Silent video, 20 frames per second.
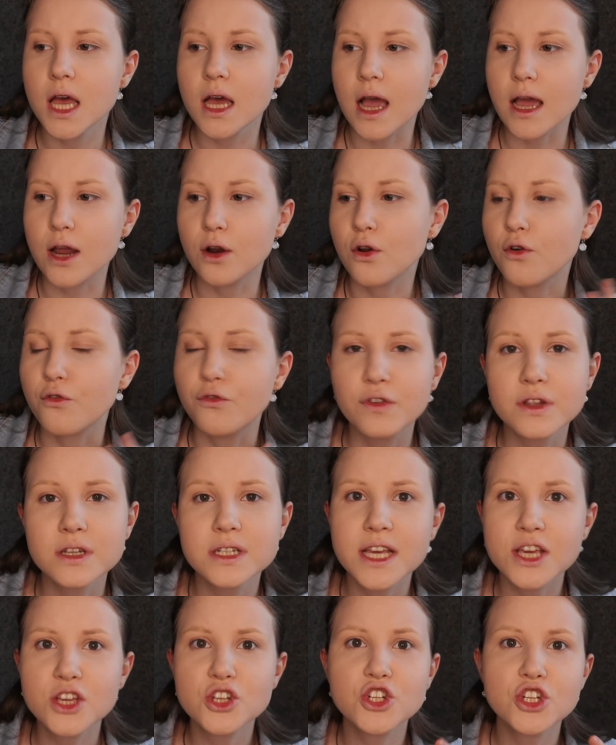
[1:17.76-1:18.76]
I don't know,
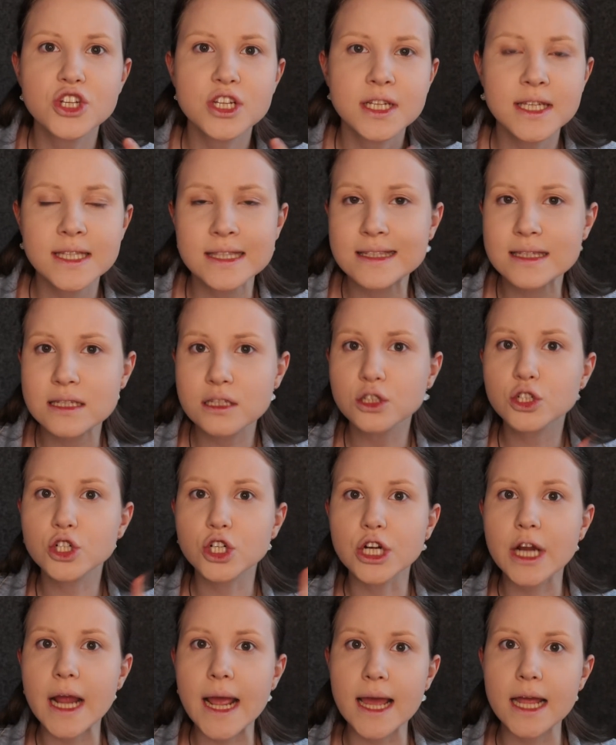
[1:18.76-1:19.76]
foundation,
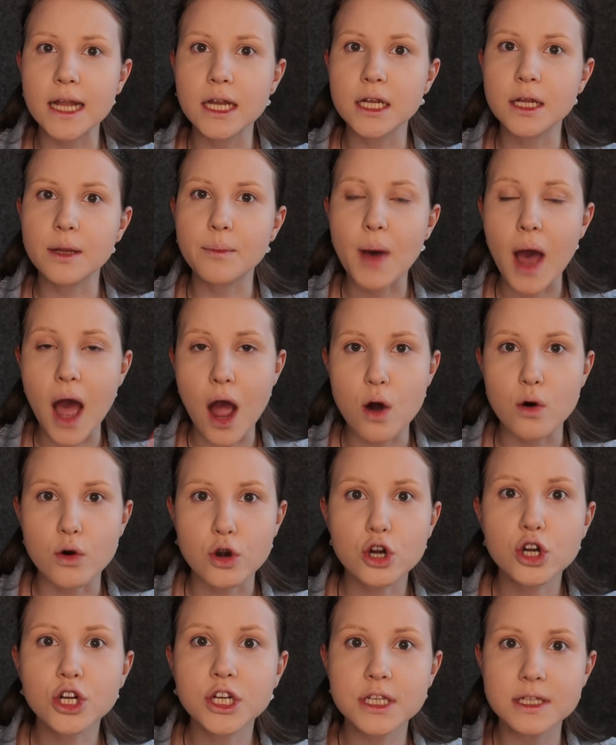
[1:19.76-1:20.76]
concealer, and
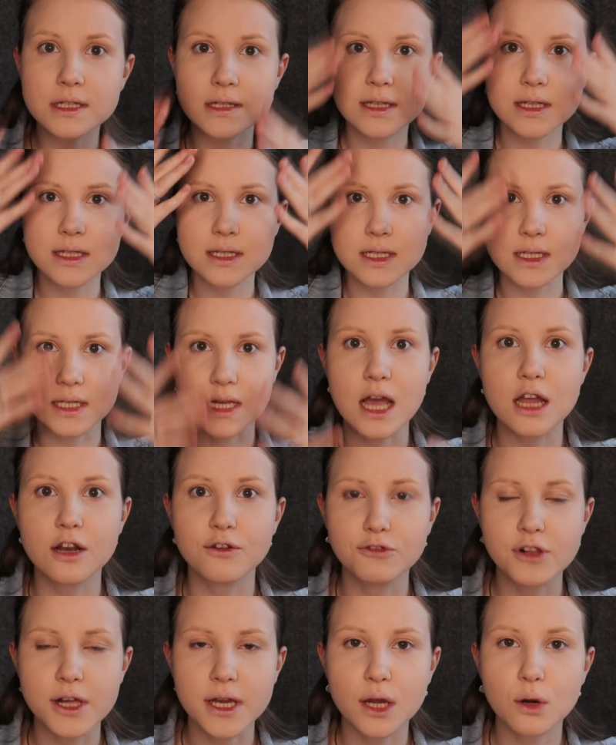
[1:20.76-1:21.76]
powder, because this is kind
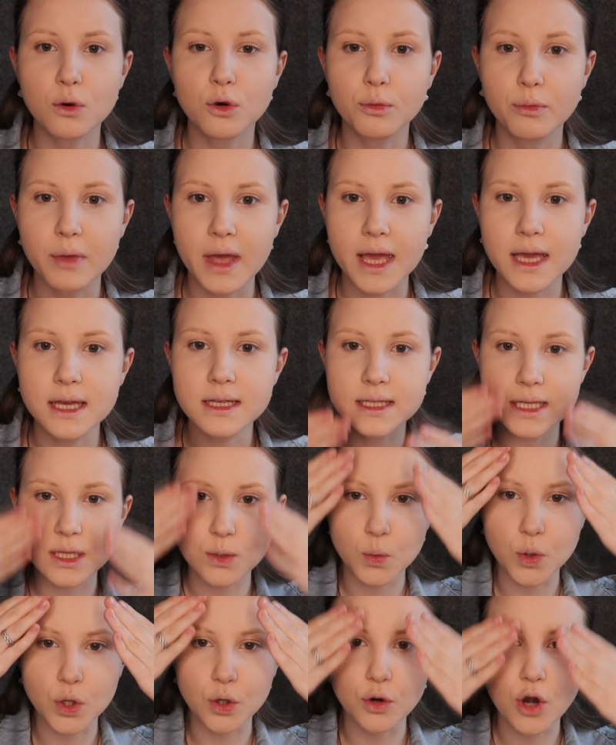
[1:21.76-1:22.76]
of like our base
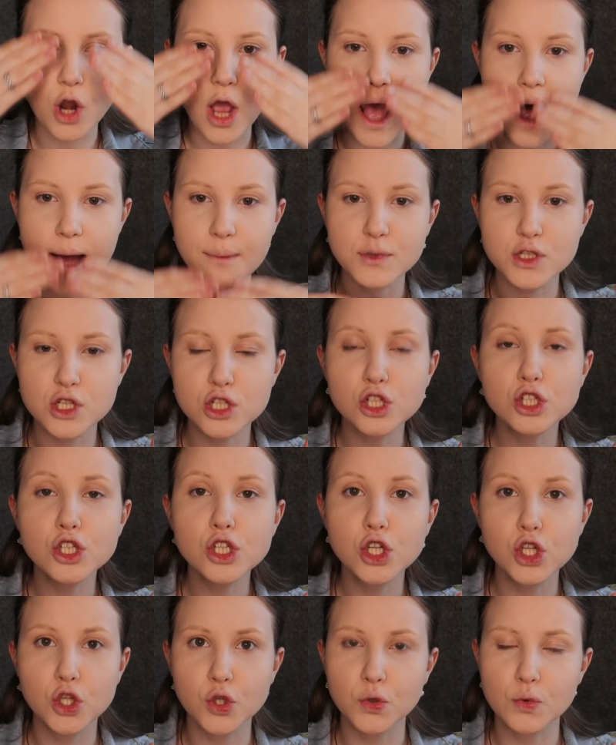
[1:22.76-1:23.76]
and we're
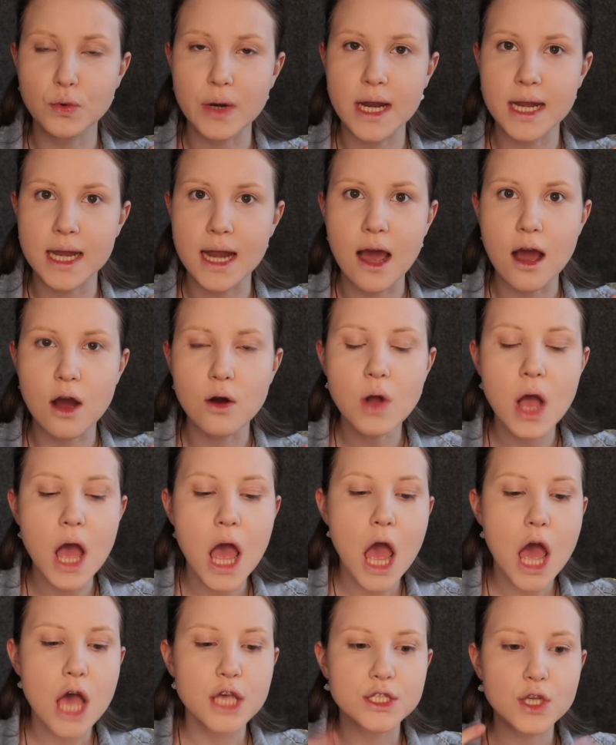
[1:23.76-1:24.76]
absolutely nude right now.
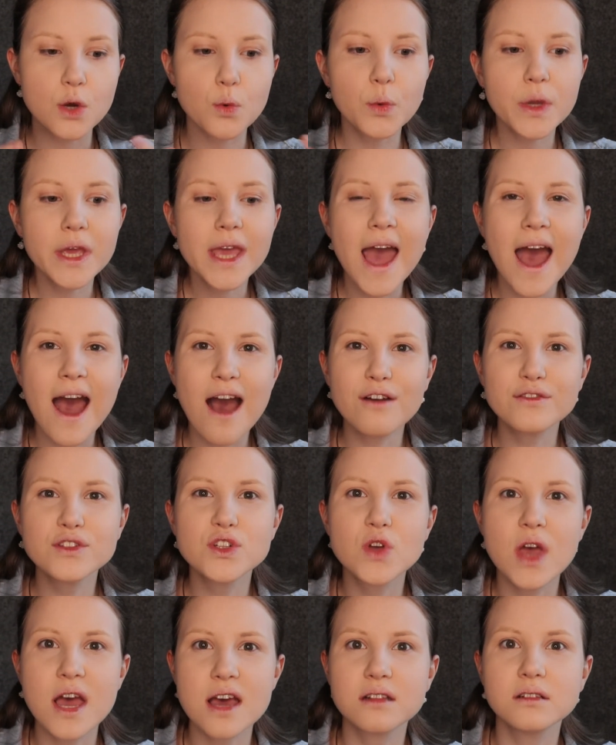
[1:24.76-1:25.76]
So we have
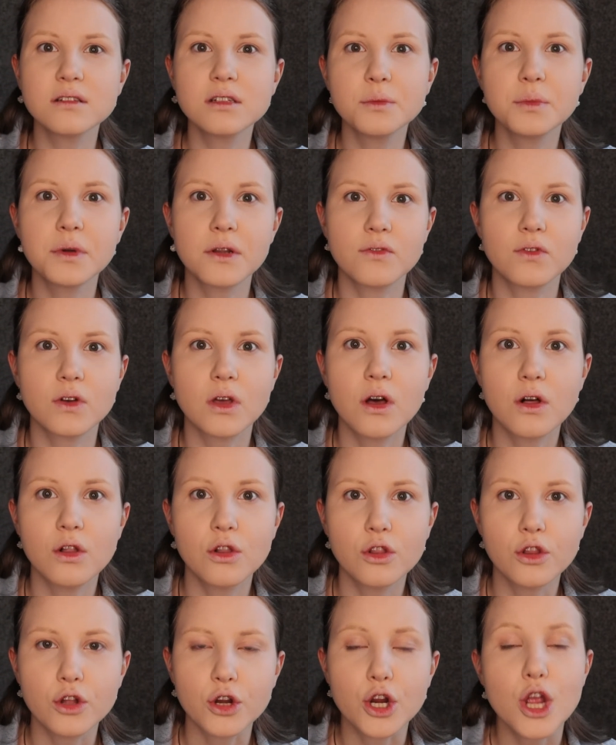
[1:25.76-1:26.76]
to add a little bit of a
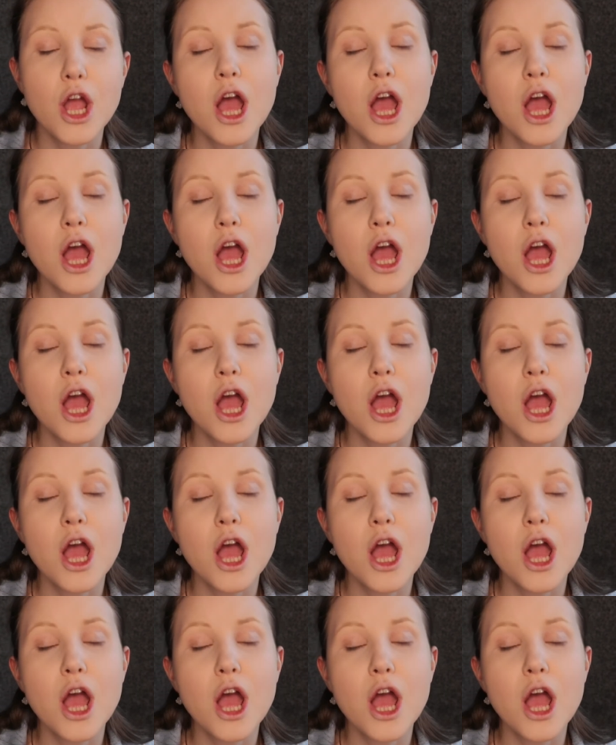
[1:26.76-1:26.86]
color.